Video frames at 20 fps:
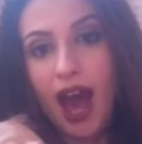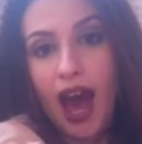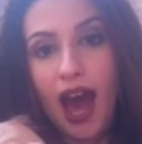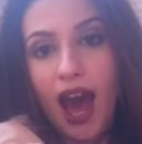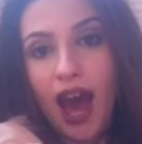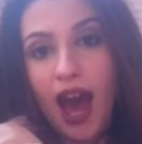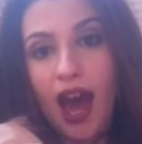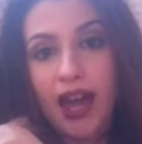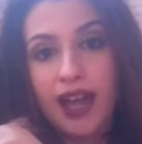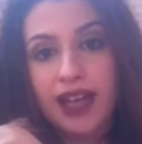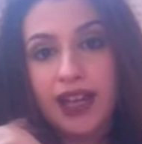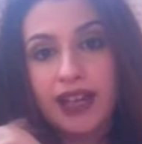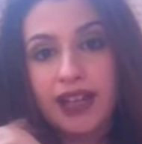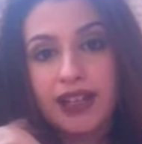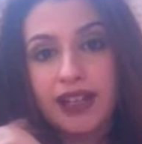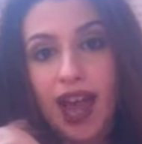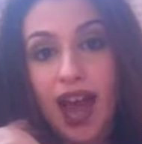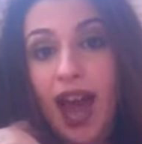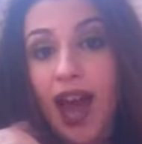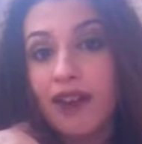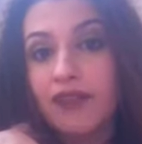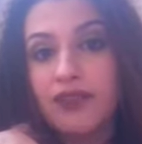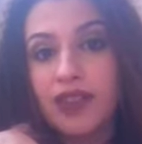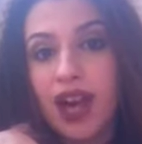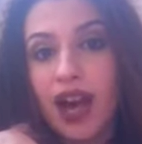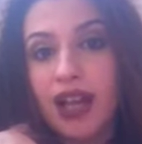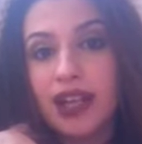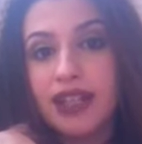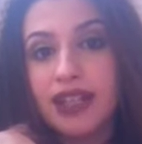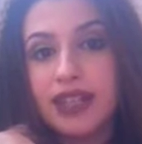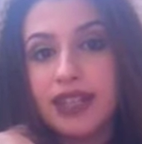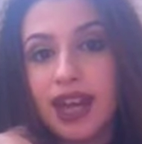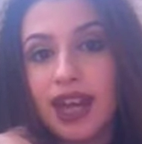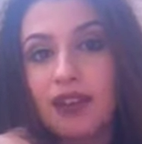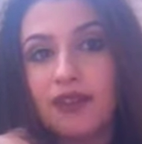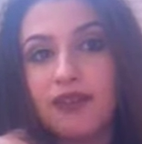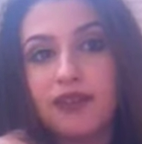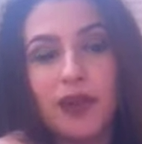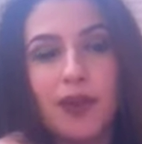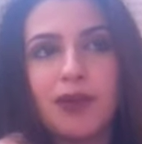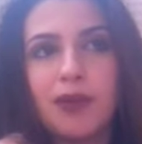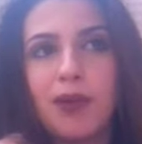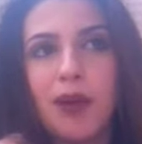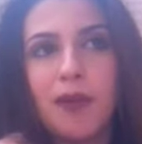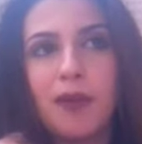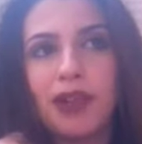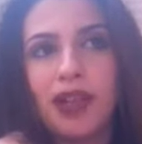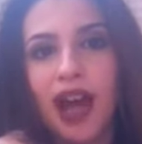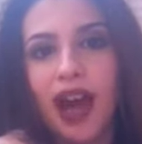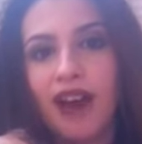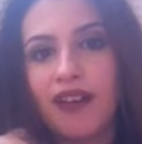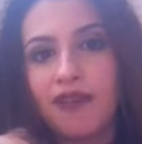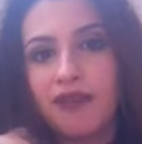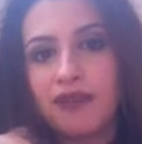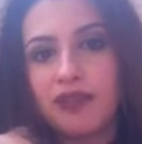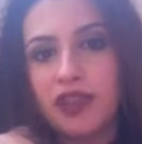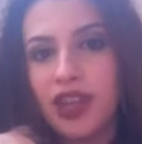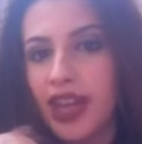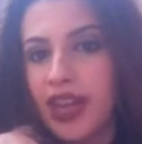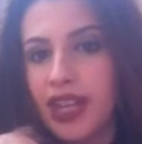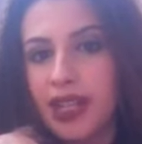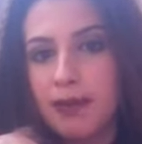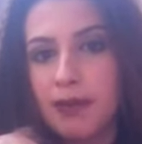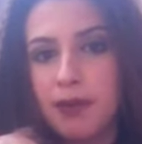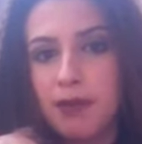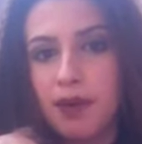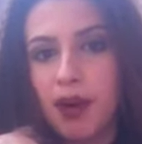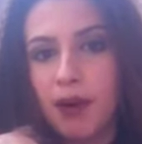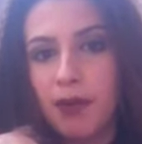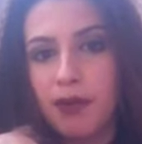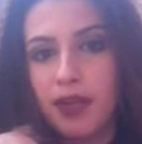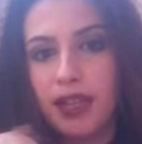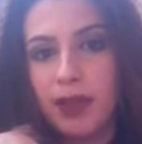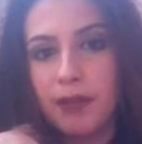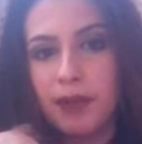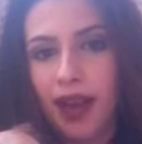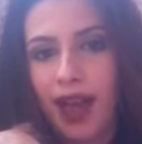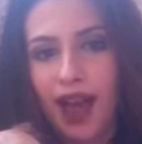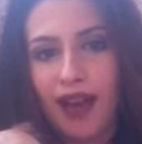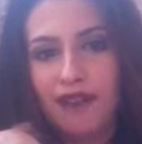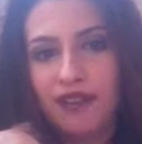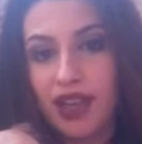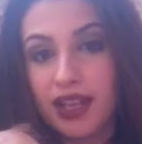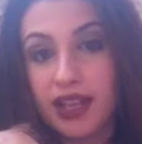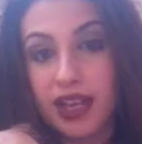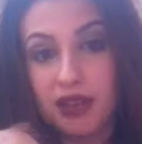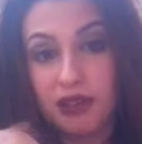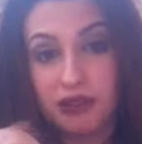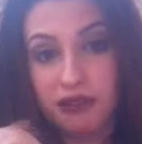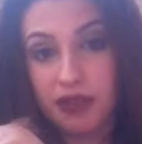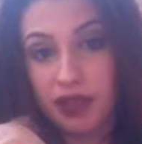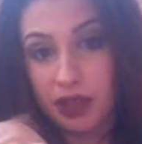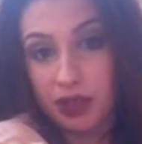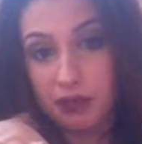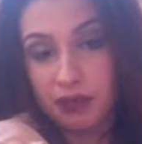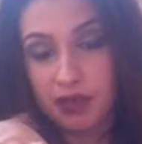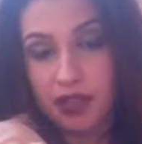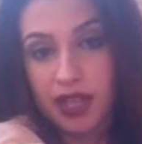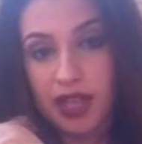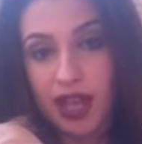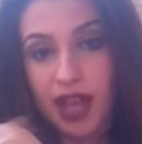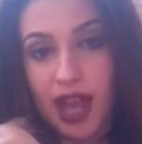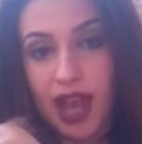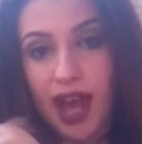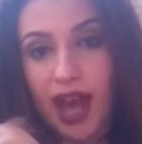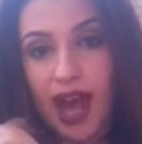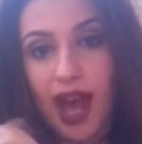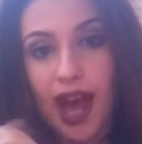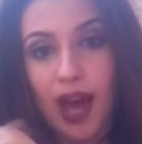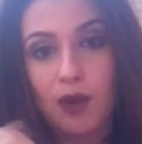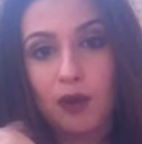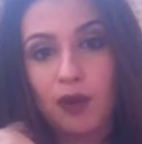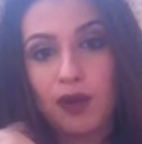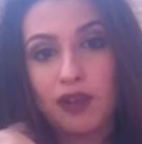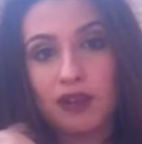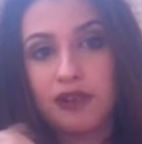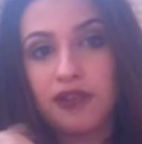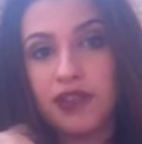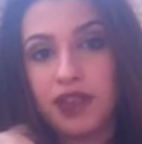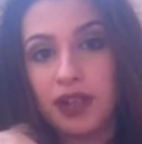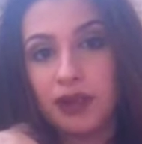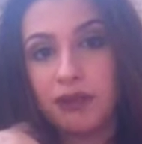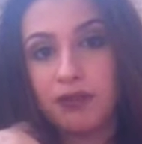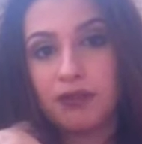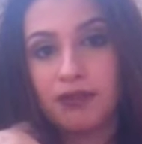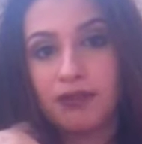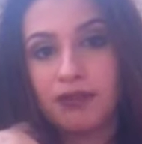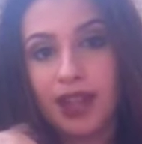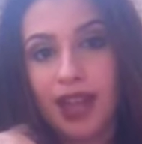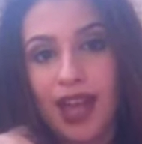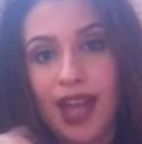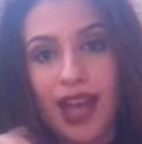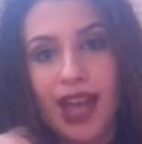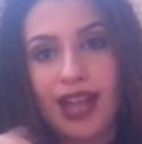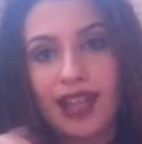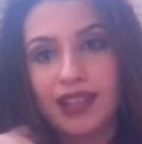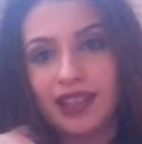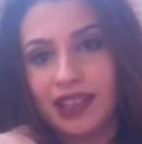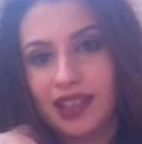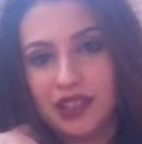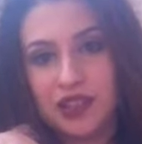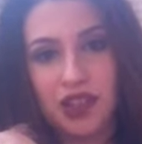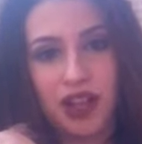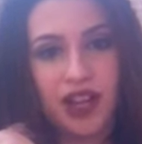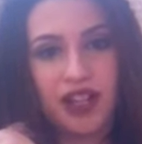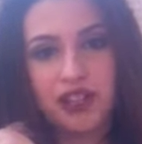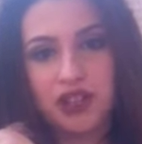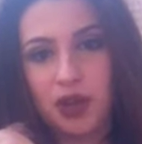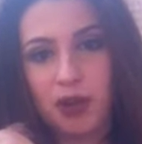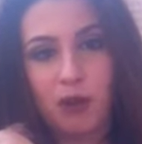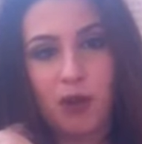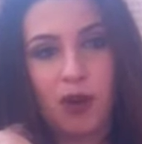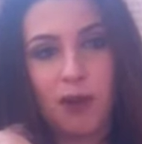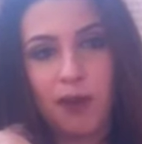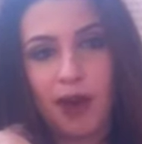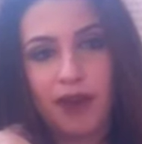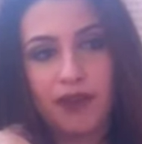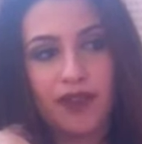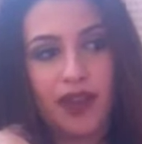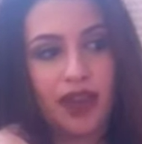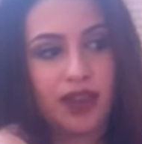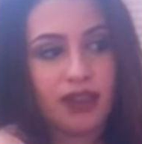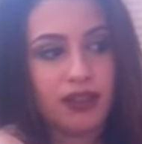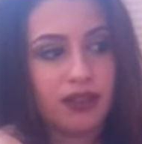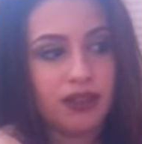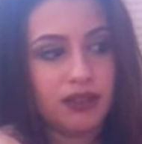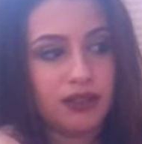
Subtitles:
I have not yet filmed in public. I've taken them in public, but I have not yet filmed. I will film and let you guys know more about that.